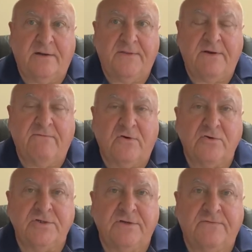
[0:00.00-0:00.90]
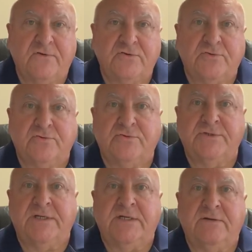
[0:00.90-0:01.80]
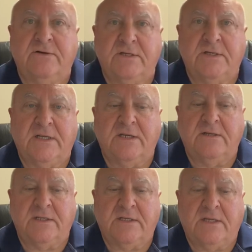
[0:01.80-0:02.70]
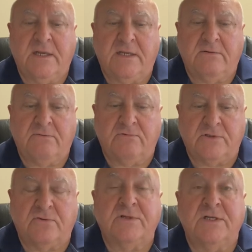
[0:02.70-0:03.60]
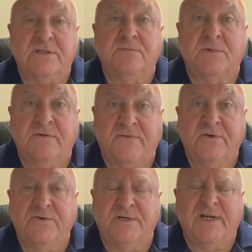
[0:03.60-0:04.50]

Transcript: their version of those rules, and it resulted in some confusion.